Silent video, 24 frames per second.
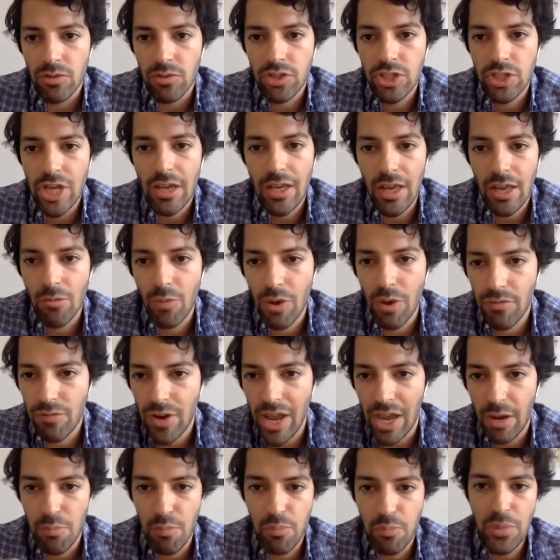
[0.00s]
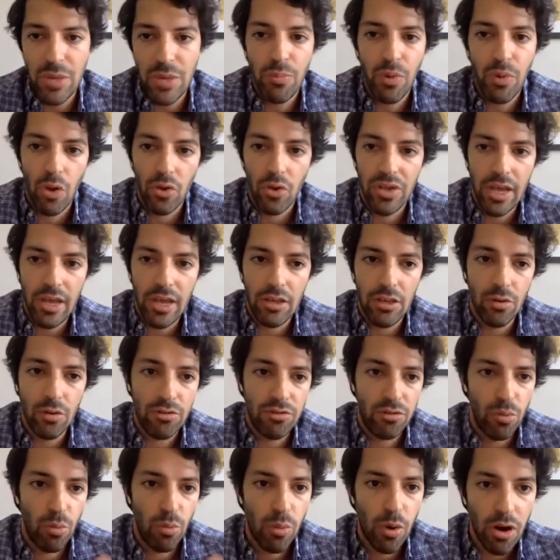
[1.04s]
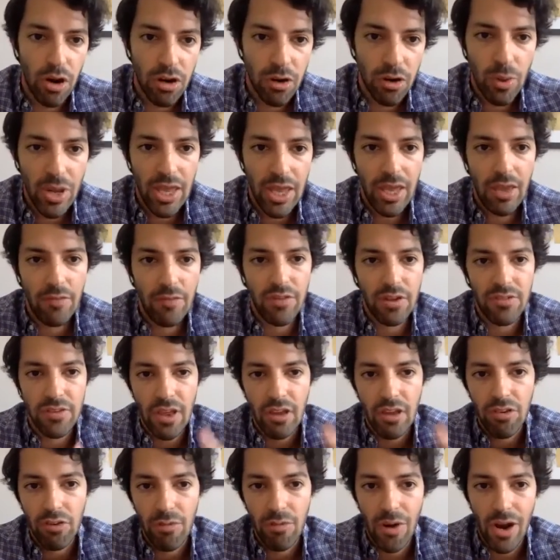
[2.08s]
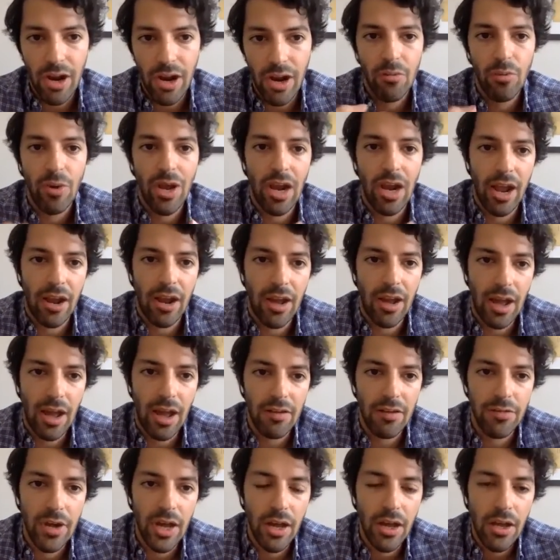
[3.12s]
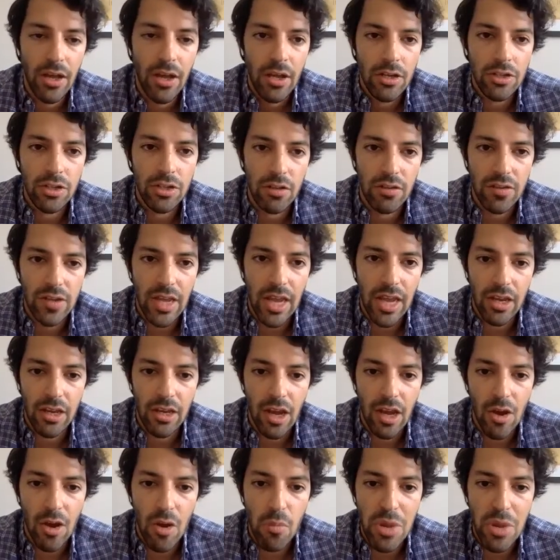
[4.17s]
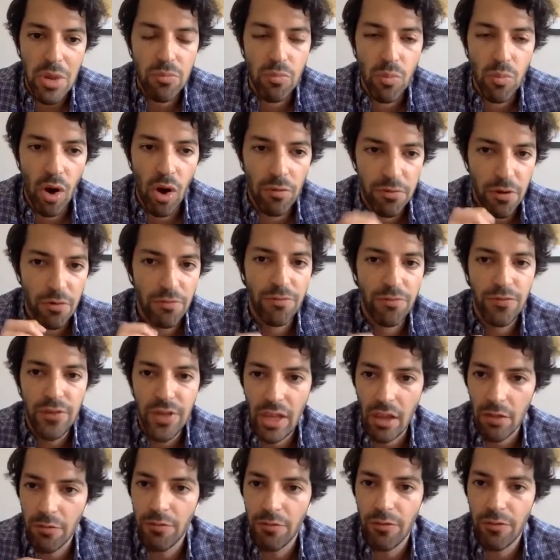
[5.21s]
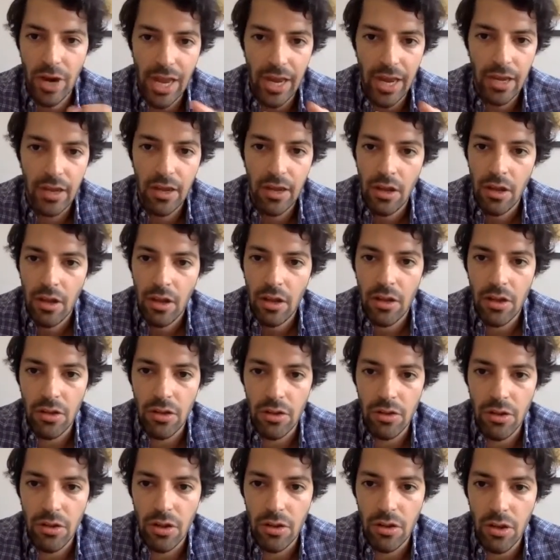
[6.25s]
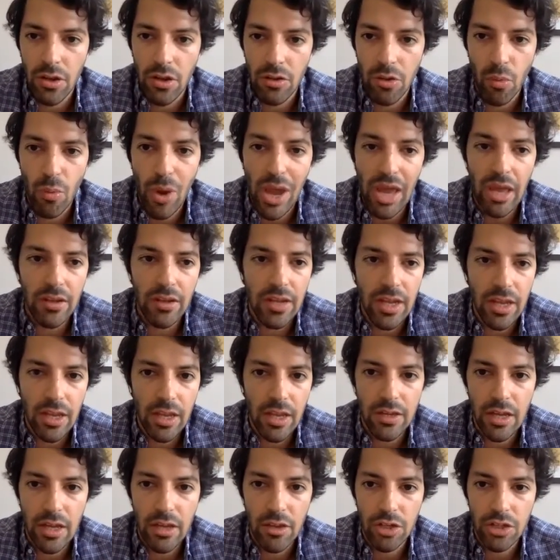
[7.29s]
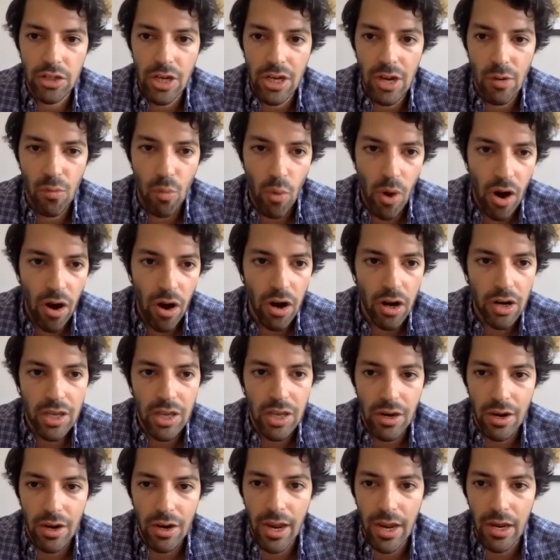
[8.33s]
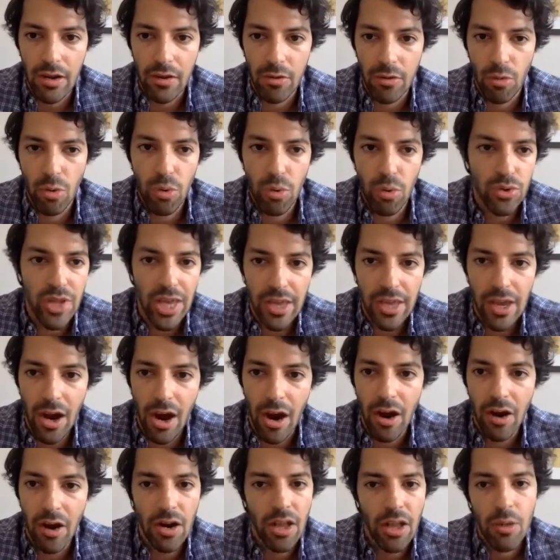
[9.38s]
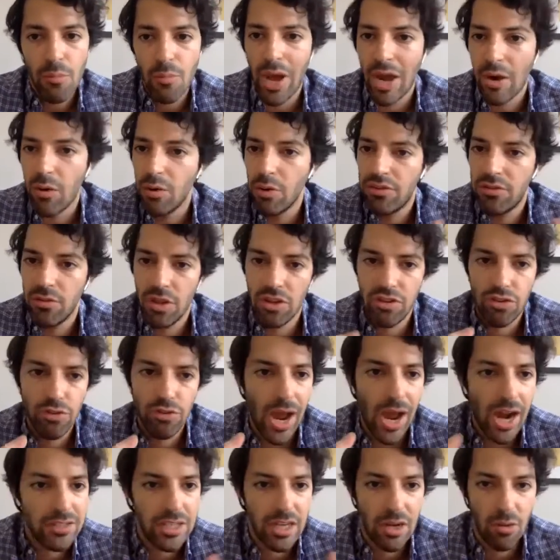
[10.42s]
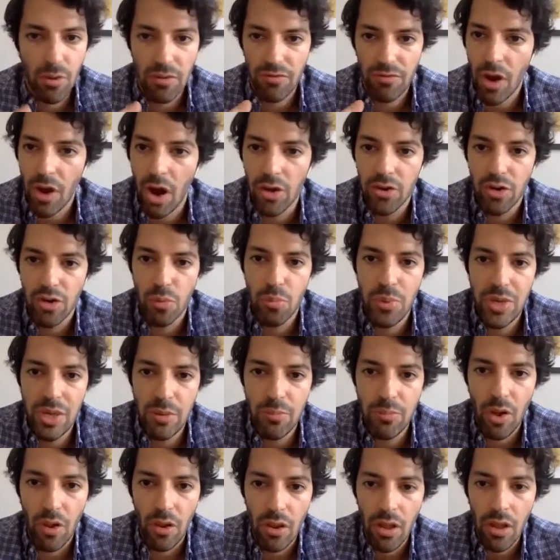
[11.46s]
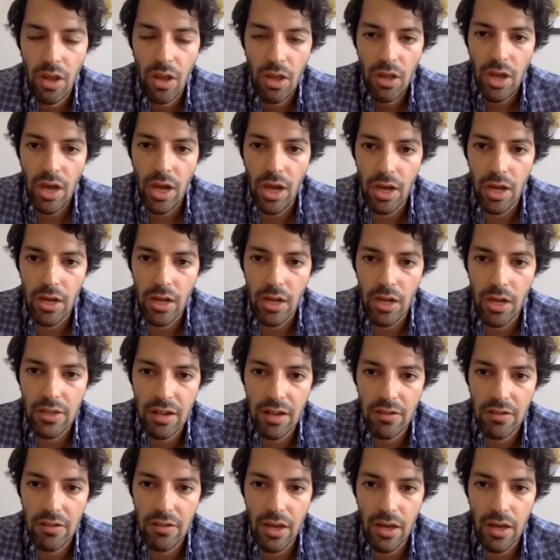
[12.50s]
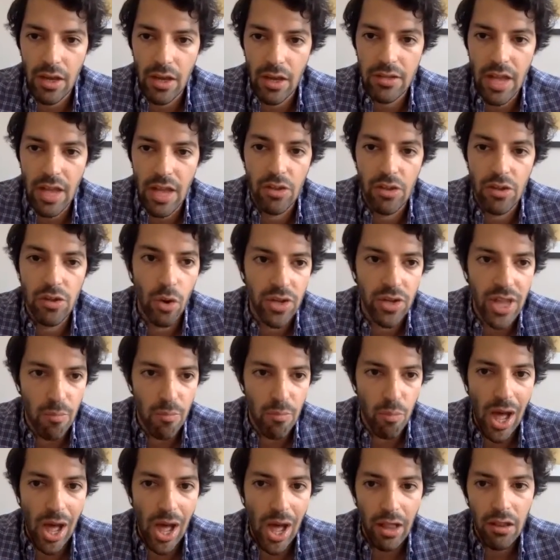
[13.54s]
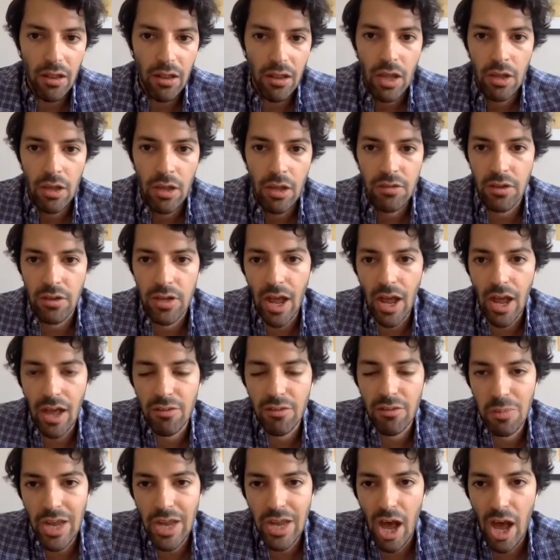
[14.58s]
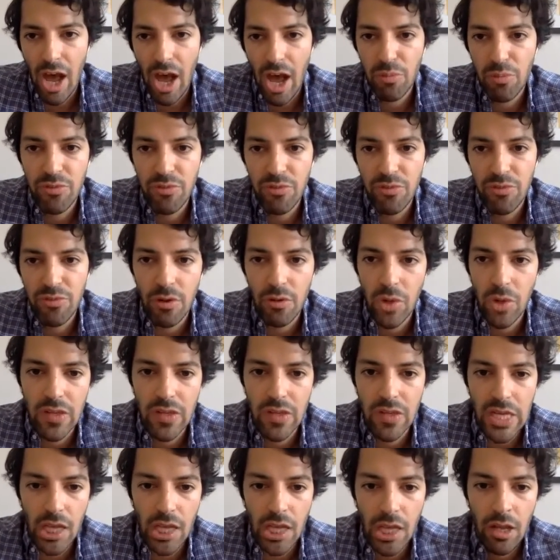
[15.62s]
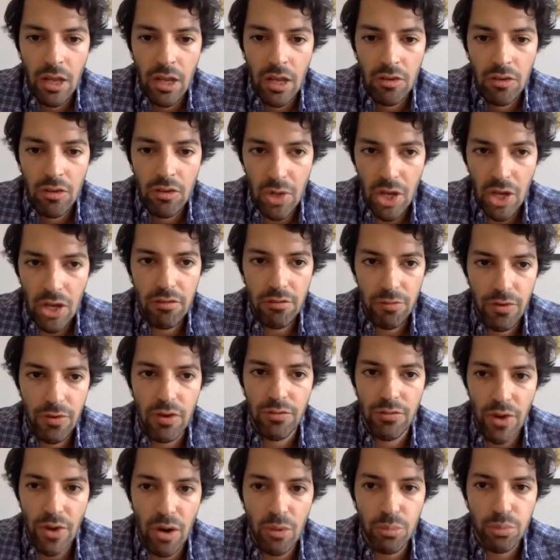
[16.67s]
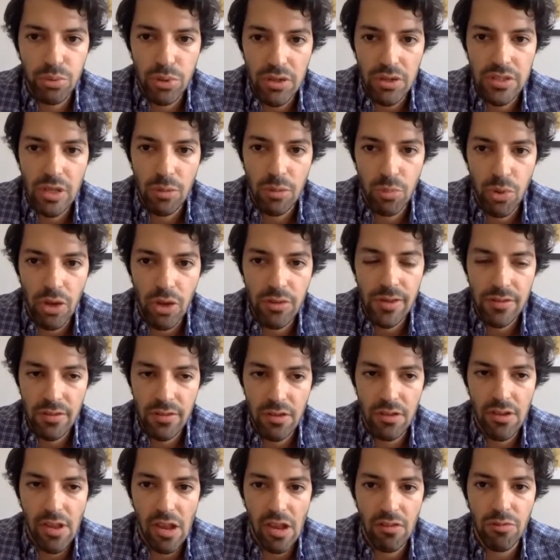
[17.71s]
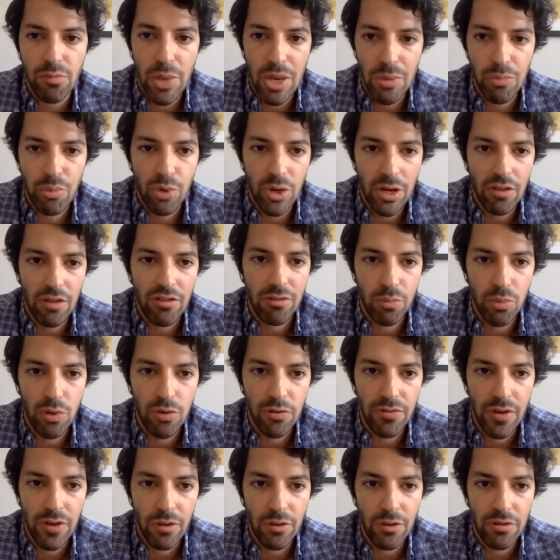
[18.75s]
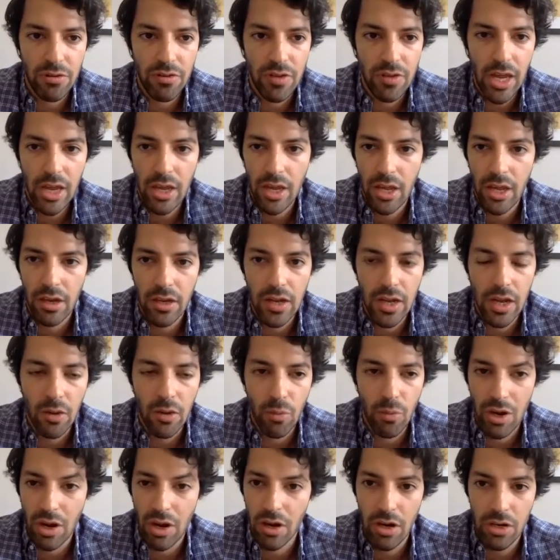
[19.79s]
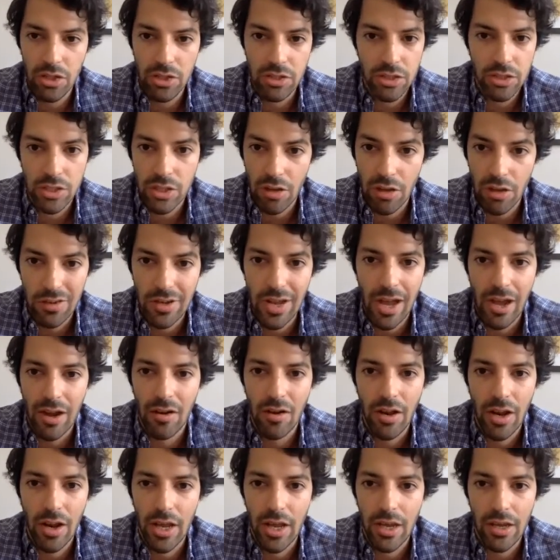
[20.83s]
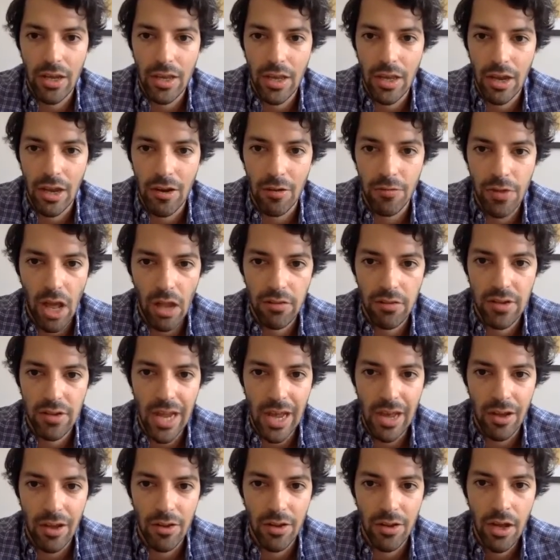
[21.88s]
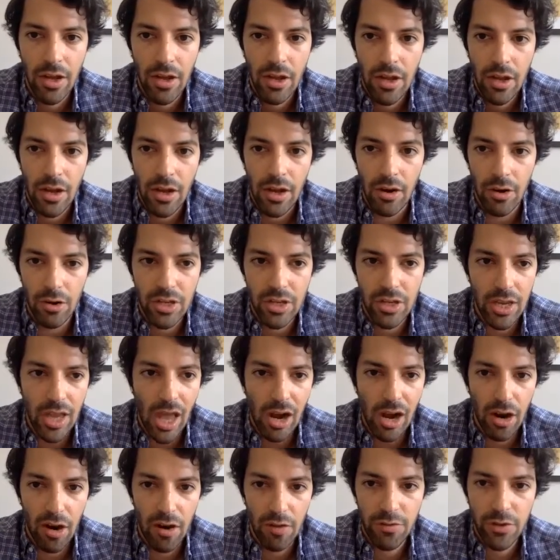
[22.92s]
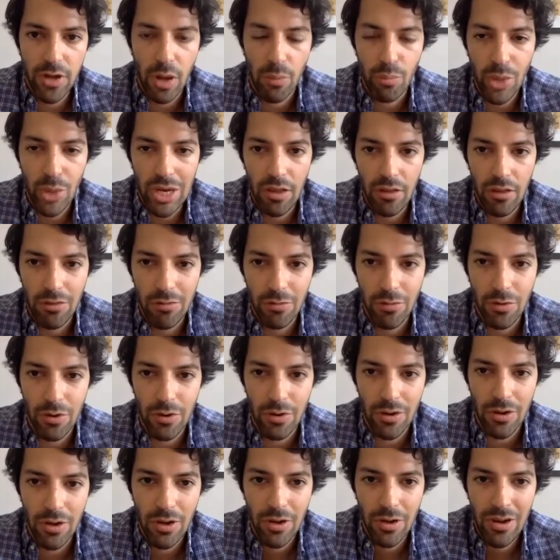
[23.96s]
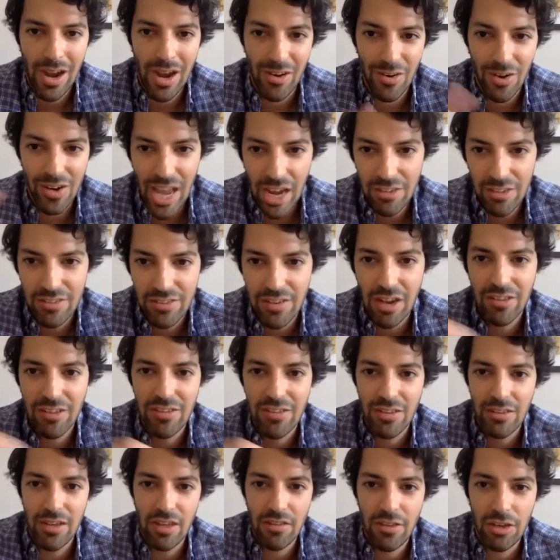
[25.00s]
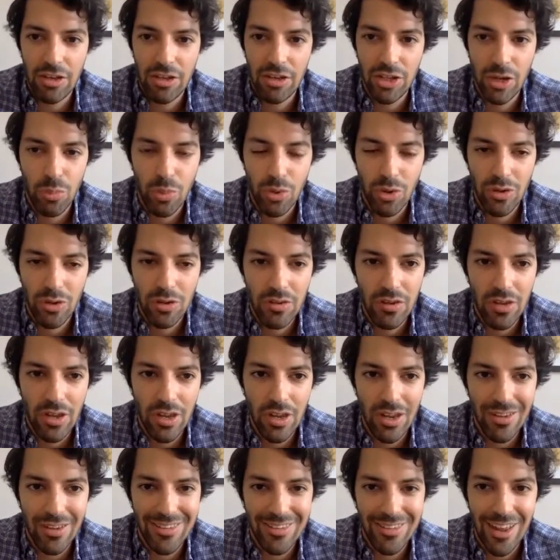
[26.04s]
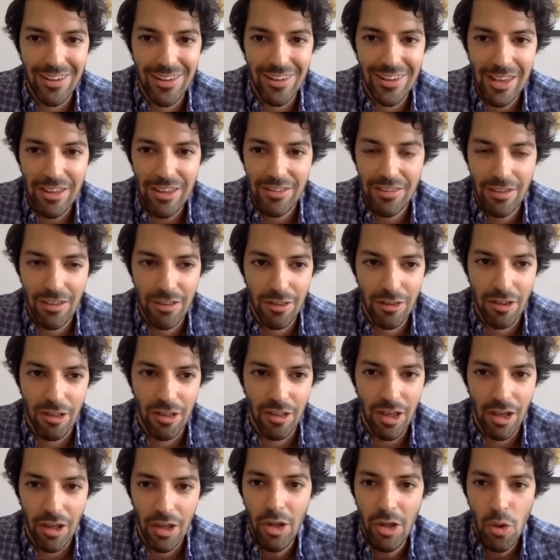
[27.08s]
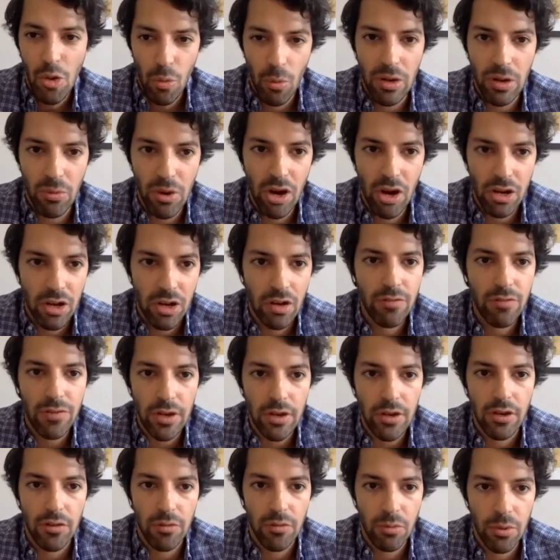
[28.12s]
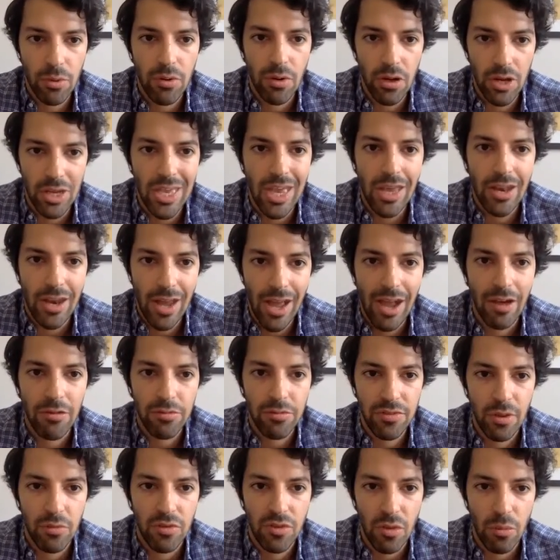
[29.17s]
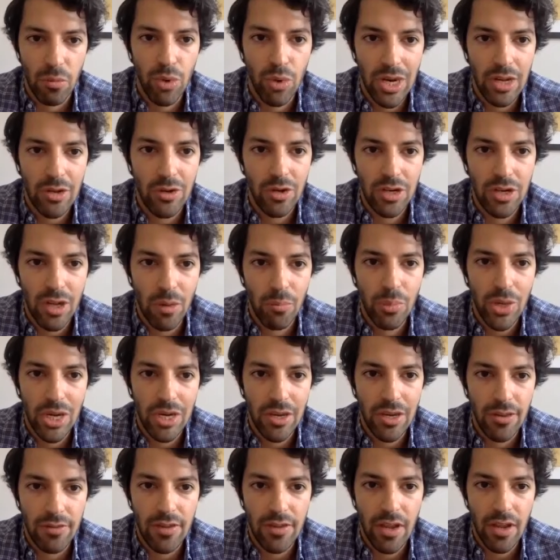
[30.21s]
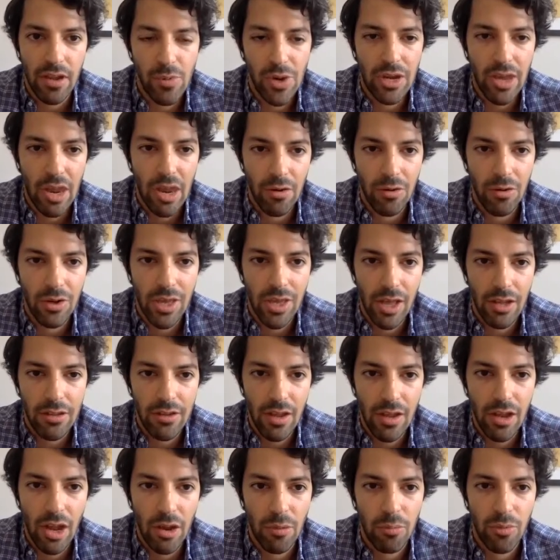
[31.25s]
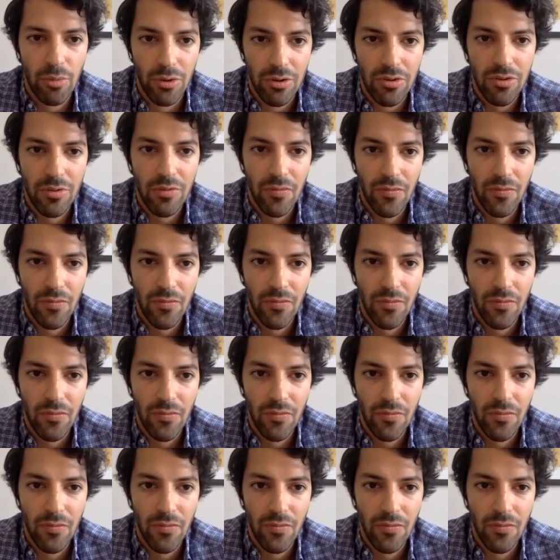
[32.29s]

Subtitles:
check in with like people they used to work with, etc. Right? Like have just like a bit more of a feel for like the way they usually work, and like who they are, by also interacting with other people that know them well. So that has been helpful. But to be honest, for our pre-seed process, it's been pretty smooth, I would say. And we are just now like heads down looking at a lot of companies for our next decision point in 10 days. And we are confident we will again have some really good companies that we can look at that point.